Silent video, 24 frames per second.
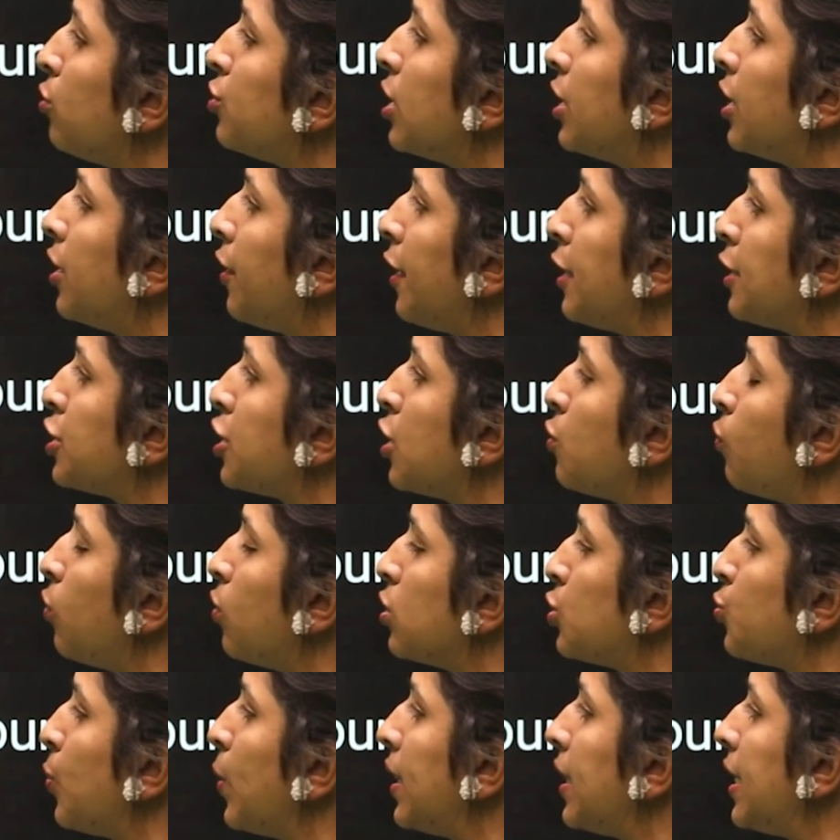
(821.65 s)
generation
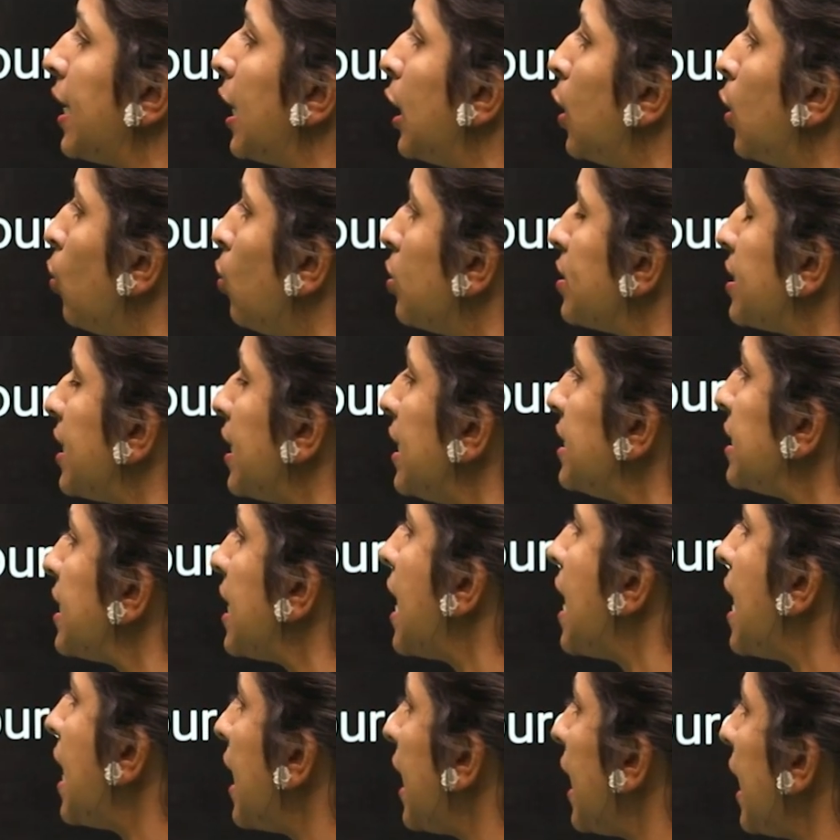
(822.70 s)
was with yellow seeds
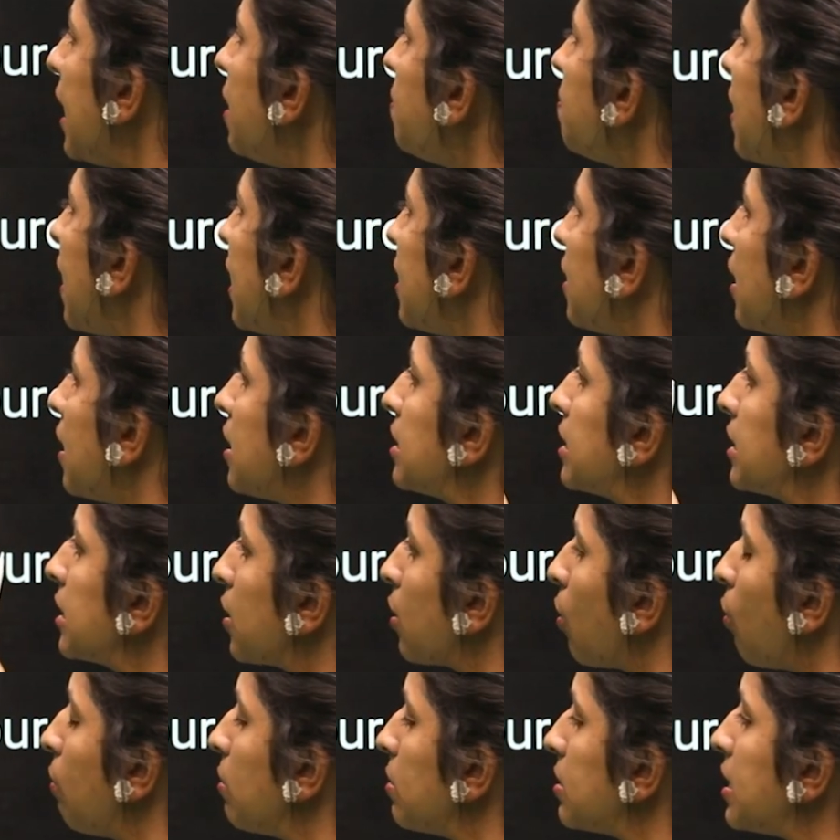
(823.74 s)
in Mendel's
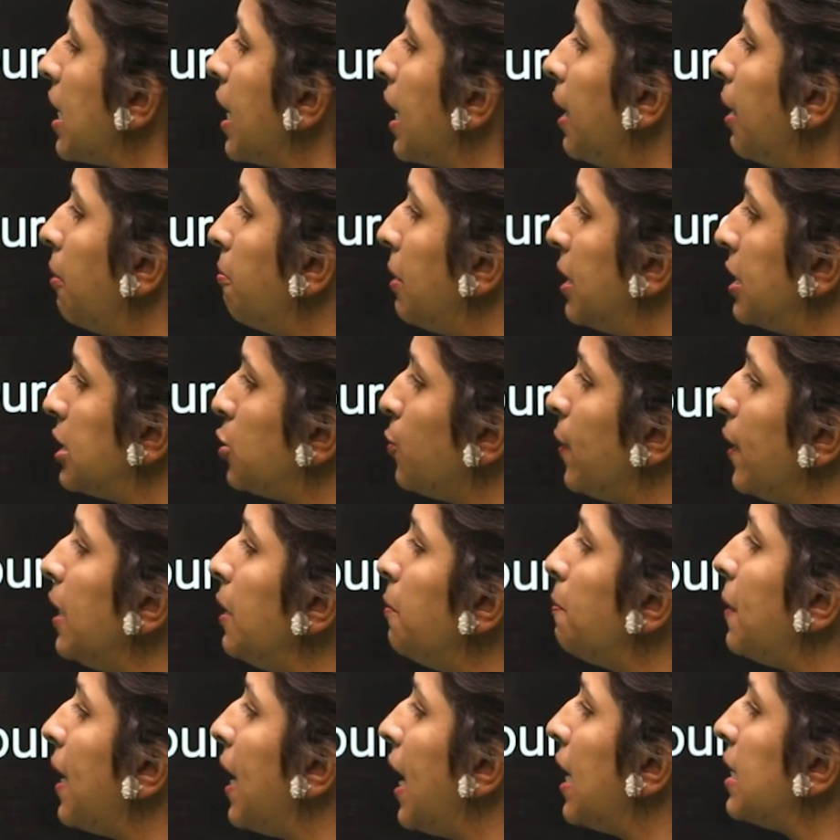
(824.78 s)
cross
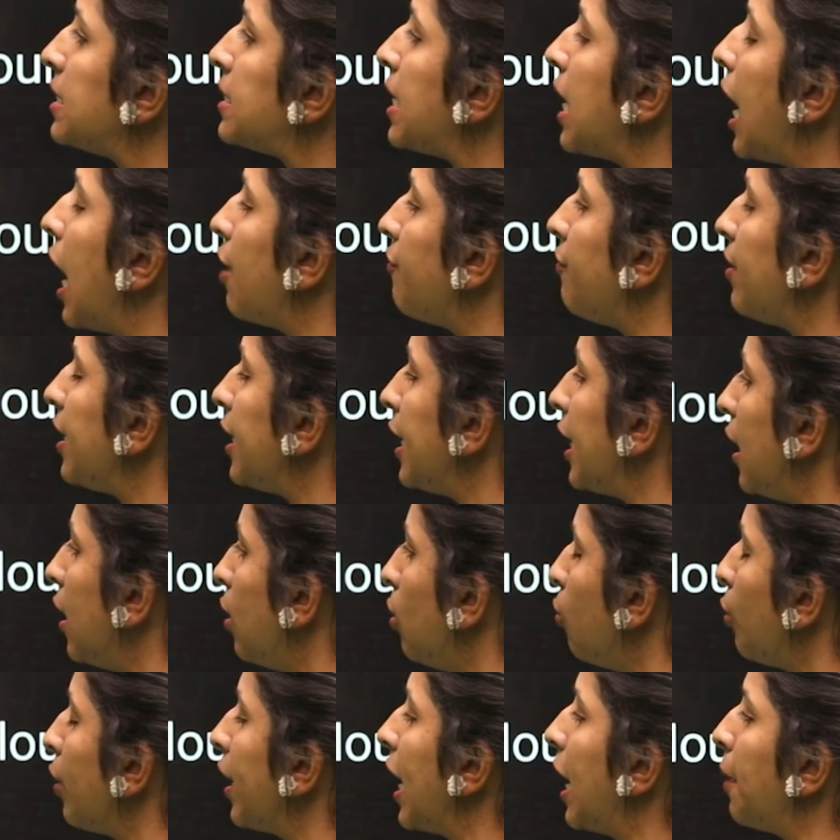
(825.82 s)
between plants having
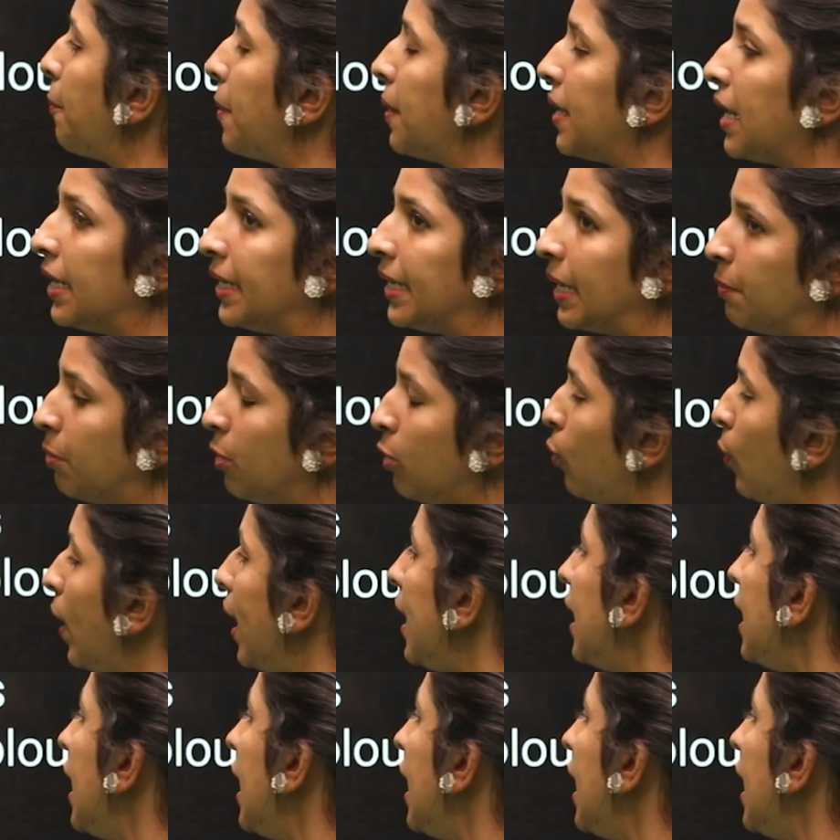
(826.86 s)
yellow capital Y